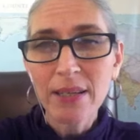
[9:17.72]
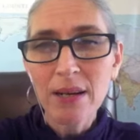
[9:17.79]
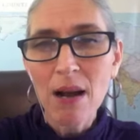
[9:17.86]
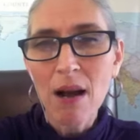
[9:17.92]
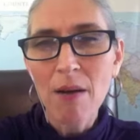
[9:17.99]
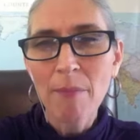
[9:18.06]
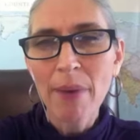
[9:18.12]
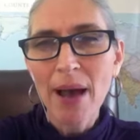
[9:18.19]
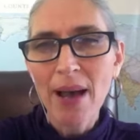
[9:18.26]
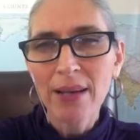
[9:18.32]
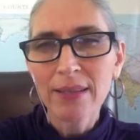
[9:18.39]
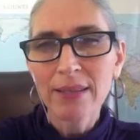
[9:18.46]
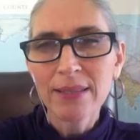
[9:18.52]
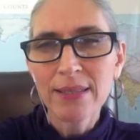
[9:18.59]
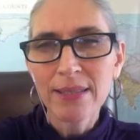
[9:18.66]
to
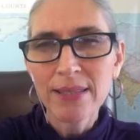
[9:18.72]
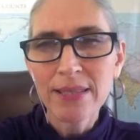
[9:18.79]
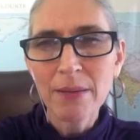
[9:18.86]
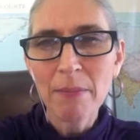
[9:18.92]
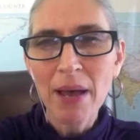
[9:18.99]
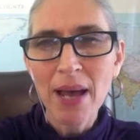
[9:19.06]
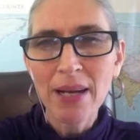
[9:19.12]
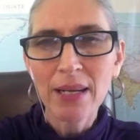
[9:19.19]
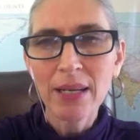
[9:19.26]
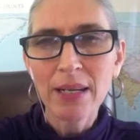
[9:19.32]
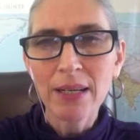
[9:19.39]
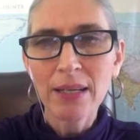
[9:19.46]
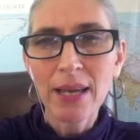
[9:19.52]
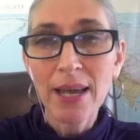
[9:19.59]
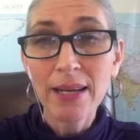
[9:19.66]
combat
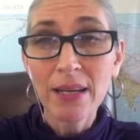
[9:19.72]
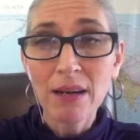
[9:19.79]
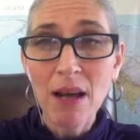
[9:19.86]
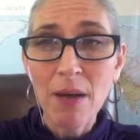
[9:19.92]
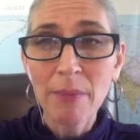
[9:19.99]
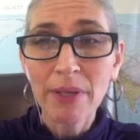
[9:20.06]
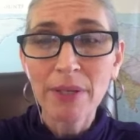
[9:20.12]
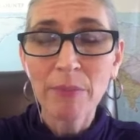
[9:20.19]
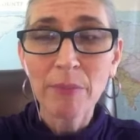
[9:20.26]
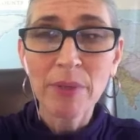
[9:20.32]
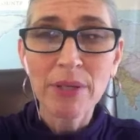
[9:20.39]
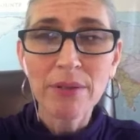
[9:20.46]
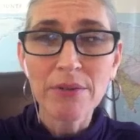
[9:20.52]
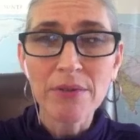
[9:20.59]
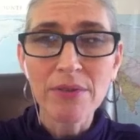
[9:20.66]
systematic economic
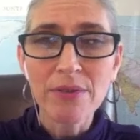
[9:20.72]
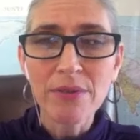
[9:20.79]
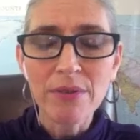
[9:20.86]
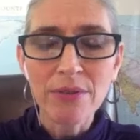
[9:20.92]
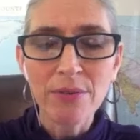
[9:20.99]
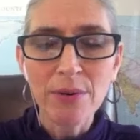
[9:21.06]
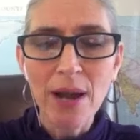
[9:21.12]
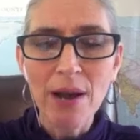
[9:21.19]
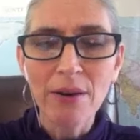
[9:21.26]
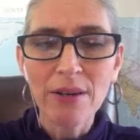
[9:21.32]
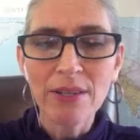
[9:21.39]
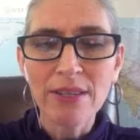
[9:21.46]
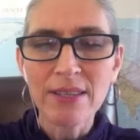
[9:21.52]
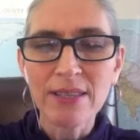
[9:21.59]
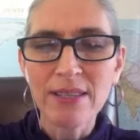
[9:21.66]
abuse throughout
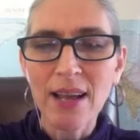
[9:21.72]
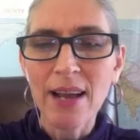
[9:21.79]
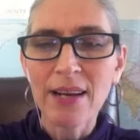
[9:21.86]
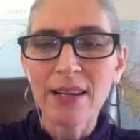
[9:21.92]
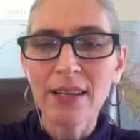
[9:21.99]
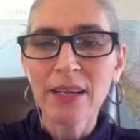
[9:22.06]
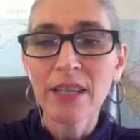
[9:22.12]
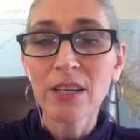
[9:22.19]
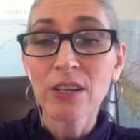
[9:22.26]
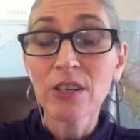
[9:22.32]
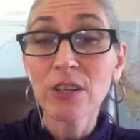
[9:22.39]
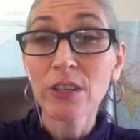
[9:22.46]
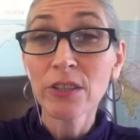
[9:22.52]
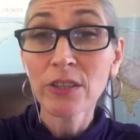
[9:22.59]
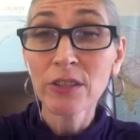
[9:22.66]
our society
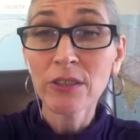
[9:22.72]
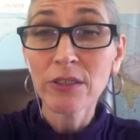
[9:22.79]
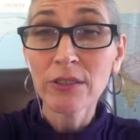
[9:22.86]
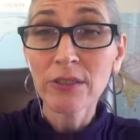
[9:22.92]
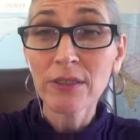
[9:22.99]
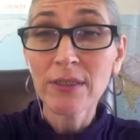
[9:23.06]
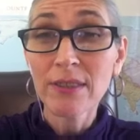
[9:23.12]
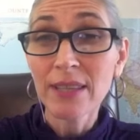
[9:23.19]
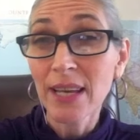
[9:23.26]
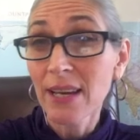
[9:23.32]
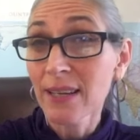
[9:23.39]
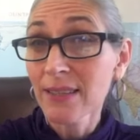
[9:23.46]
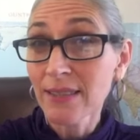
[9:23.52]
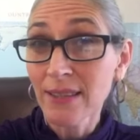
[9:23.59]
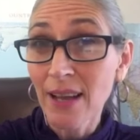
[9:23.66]
includes
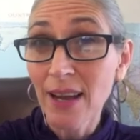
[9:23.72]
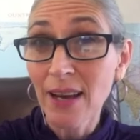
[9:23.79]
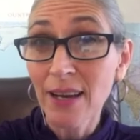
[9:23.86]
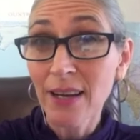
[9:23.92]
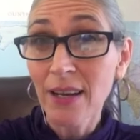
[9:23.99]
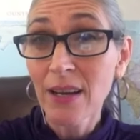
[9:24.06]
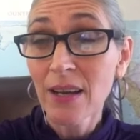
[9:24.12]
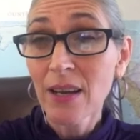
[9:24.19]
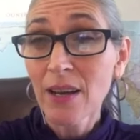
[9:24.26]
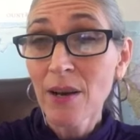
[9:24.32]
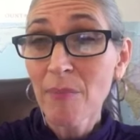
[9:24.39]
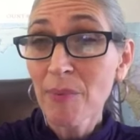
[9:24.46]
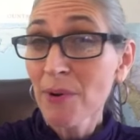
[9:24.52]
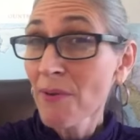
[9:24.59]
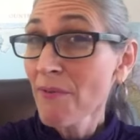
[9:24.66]
things like
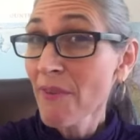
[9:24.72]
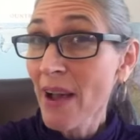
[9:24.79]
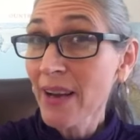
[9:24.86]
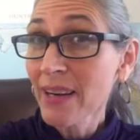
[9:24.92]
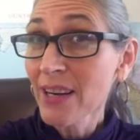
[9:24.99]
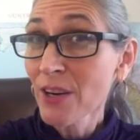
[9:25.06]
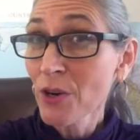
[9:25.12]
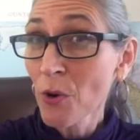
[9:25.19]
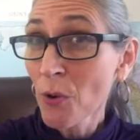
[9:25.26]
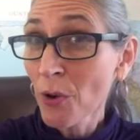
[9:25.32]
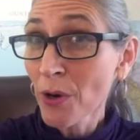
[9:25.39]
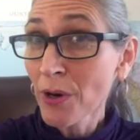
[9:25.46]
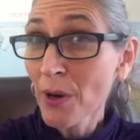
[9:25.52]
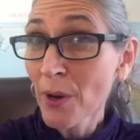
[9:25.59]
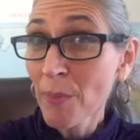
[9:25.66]
providing
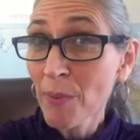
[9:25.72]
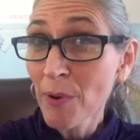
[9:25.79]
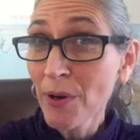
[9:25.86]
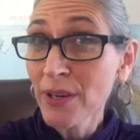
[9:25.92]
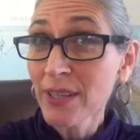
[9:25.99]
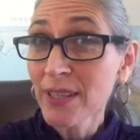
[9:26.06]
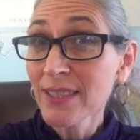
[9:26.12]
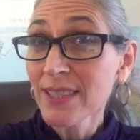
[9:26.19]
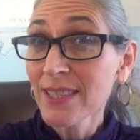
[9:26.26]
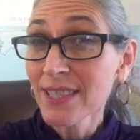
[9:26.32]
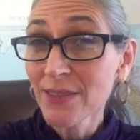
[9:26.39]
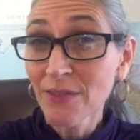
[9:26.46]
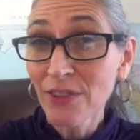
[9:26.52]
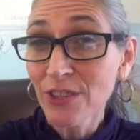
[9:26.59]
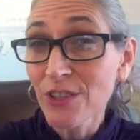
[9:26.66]
court-appointed
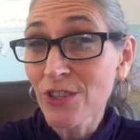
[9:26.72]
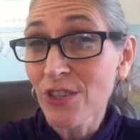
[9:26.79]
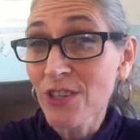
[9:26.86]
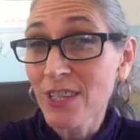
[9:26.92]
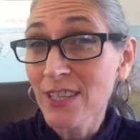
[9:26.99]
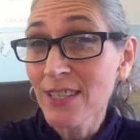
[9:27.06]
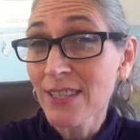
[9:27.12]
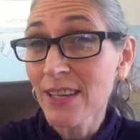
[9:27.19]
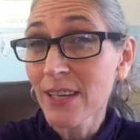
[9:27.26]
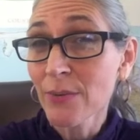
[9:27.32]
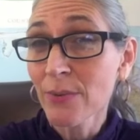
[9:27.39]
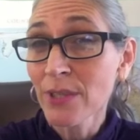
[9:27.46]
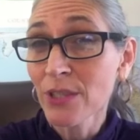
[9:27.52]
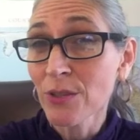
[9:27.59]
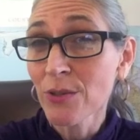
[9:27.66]
civil attorneys like
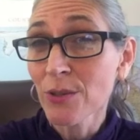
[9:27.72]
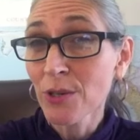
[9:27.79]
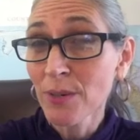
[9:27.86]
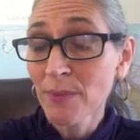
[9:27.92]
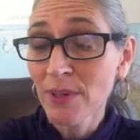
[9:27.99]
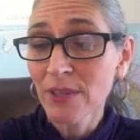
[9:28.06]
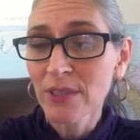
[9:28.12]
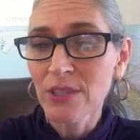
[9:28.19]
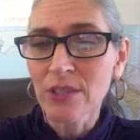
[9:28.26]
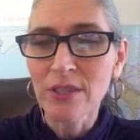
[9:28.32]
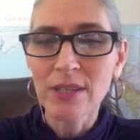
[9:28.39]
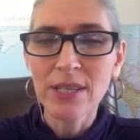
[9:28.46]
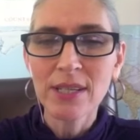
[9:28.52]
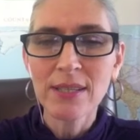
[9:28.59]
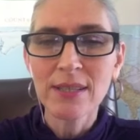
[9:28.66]
we do criminal
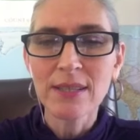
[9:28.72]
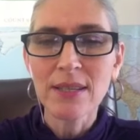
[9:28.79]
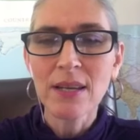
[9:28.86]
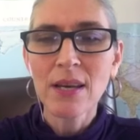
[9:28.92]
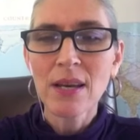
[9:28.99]
attorneys,